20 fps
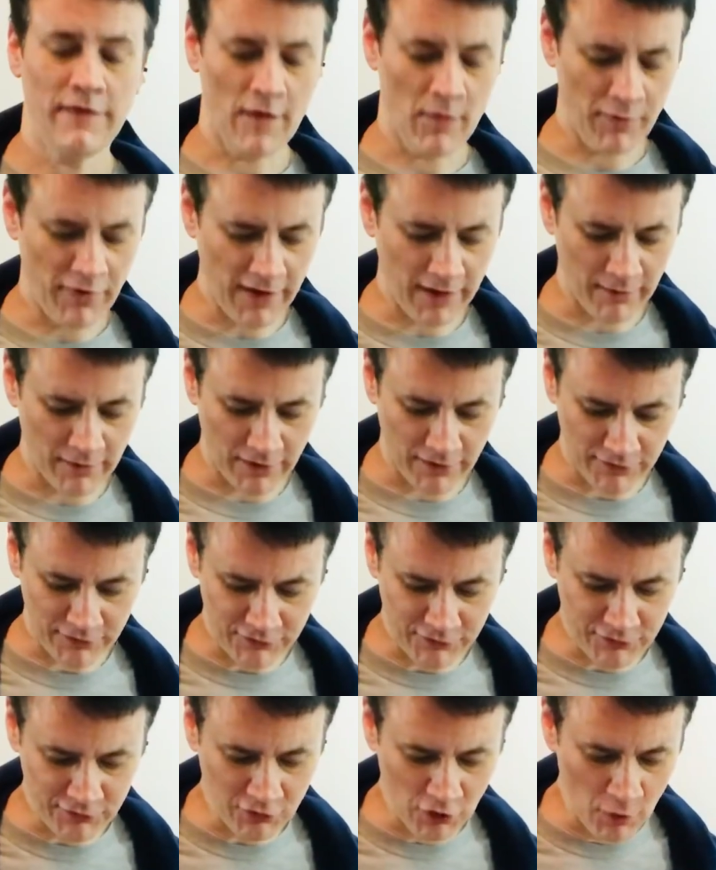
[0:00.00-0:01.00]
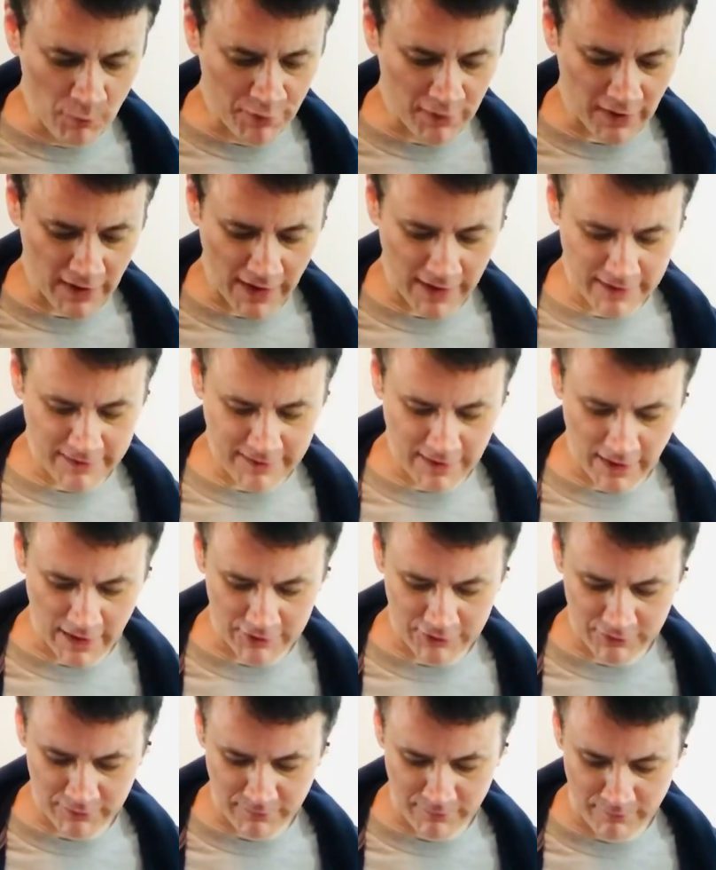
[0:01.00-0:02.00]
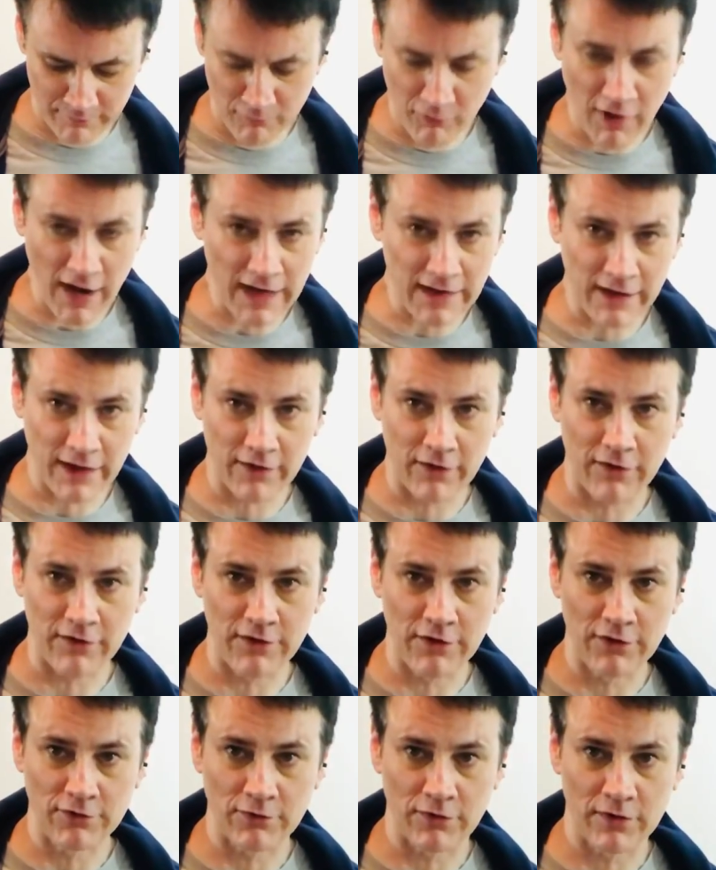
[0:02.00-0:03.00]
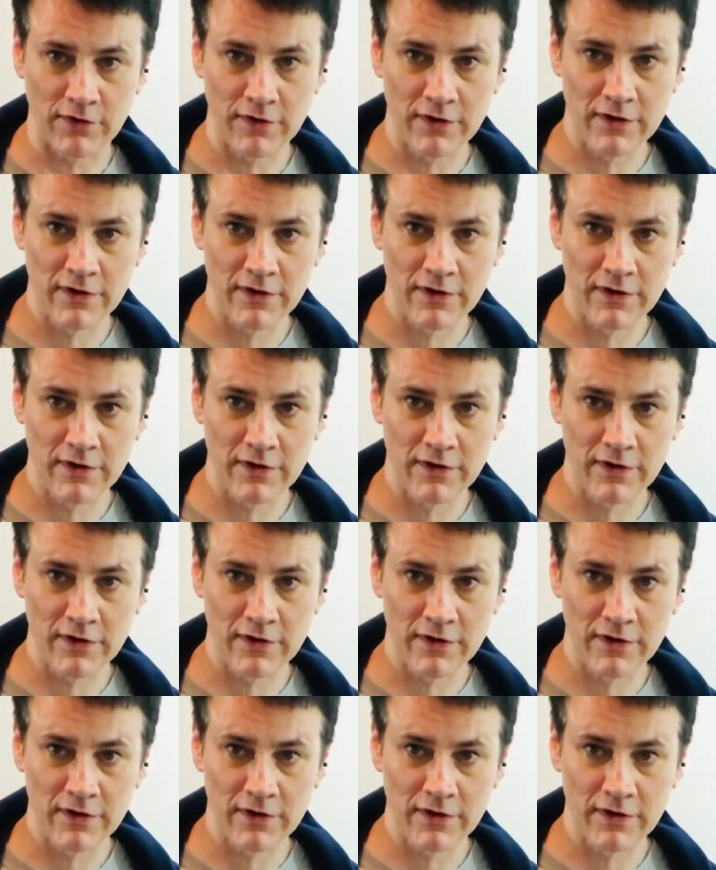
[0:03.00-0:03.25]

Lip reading: playing with a super light touch, way lighter than usual.